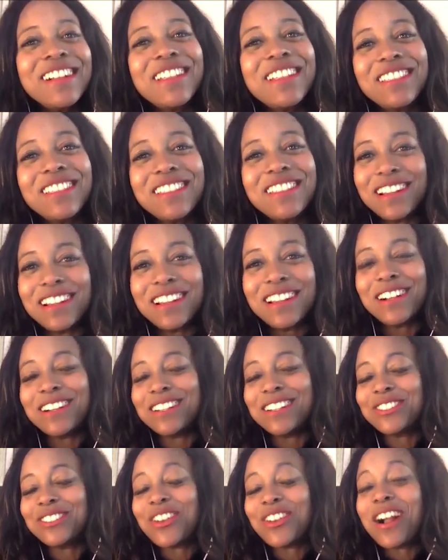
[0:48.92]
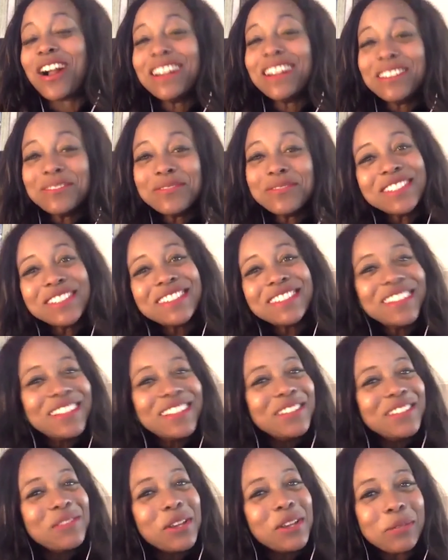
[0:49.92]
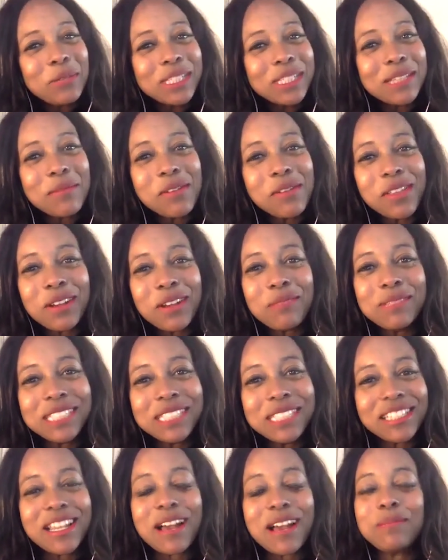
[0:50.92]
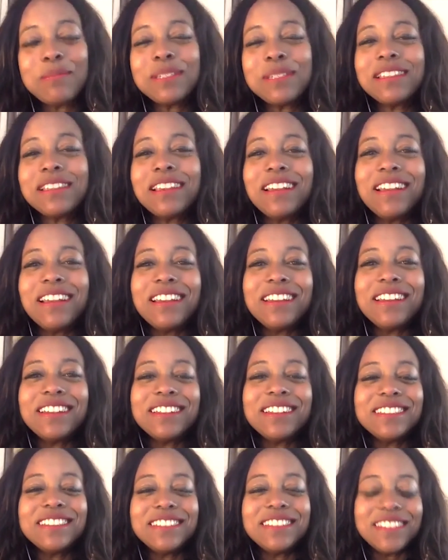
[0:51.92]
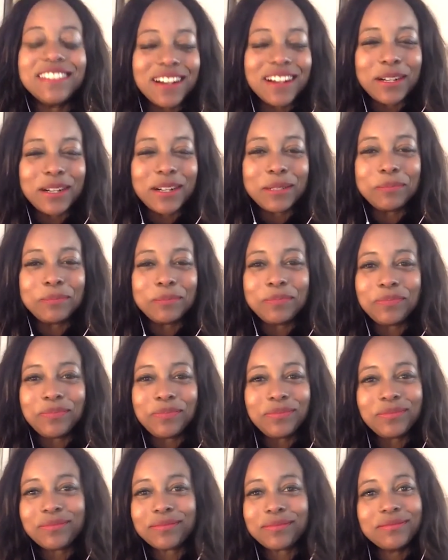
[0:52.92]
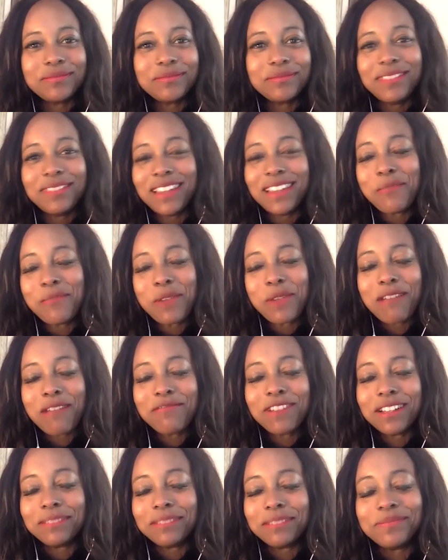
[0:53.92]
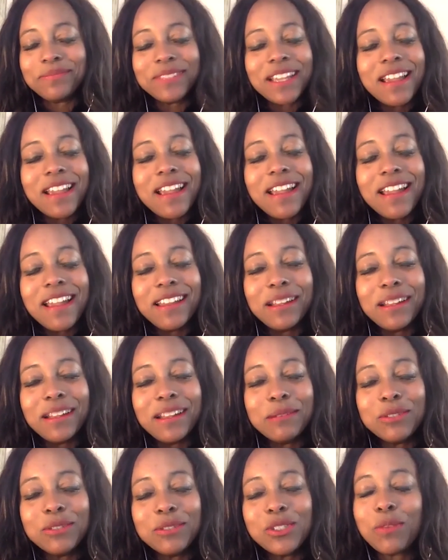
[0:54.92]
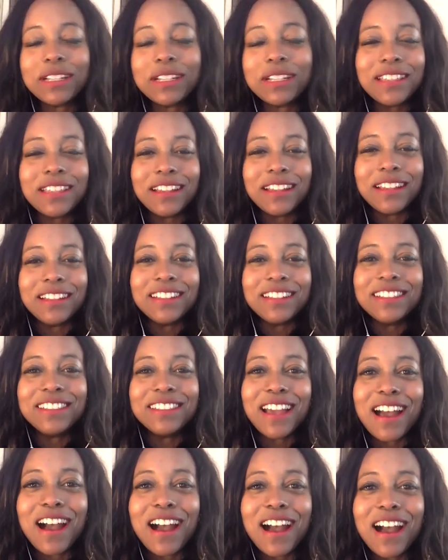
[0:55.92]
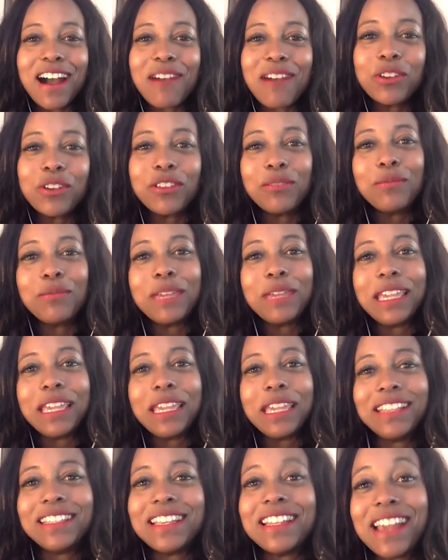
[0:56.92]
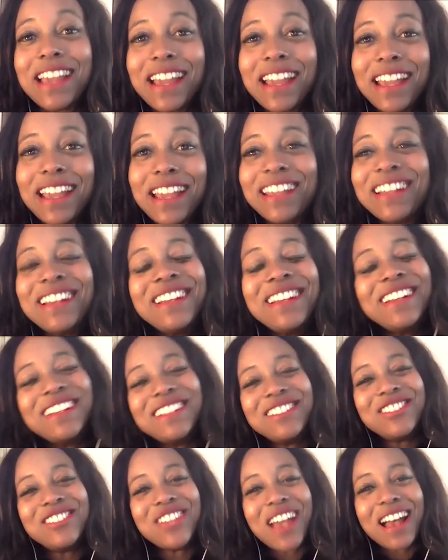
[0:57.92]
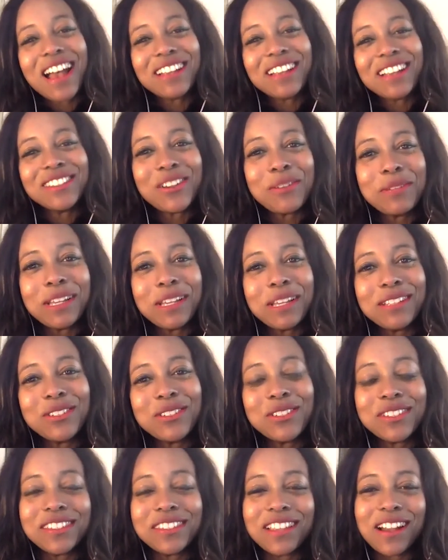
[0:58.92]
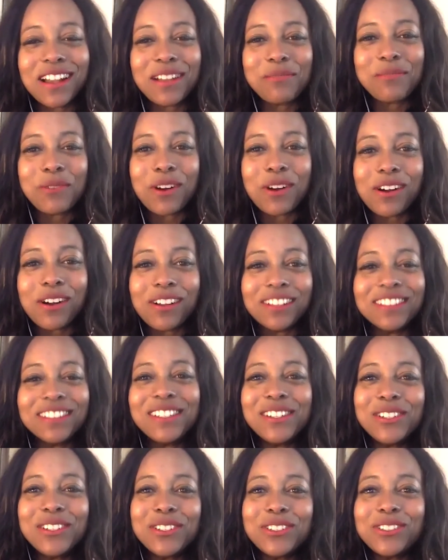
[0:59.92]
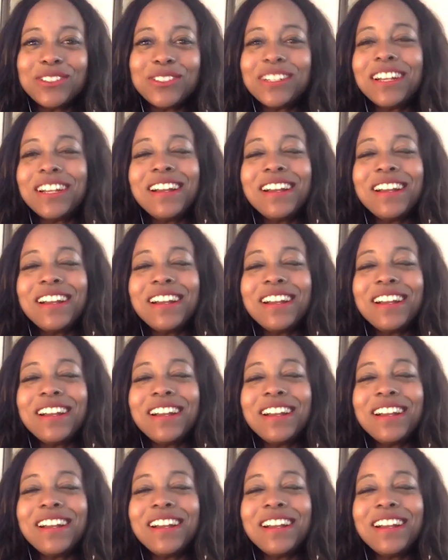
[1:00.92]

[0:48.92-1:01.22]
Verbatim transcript: their triumphs, maybe some of their missteps, and um, and we have fun. And I'm super excited to have with me today Chat Sarmiento Steinwald, who